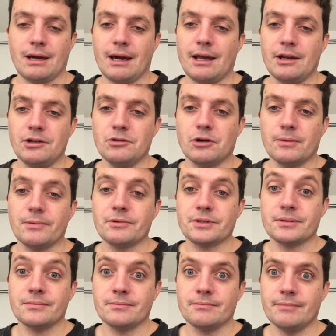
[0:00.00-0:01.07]
And in Europe, it
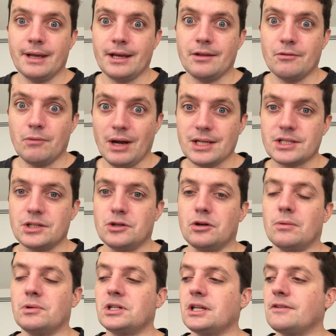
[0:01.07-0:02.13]
was mainly Western
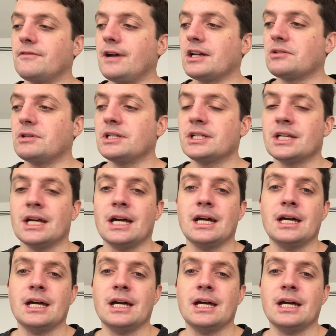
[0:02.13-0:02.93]
Europe which had the factories.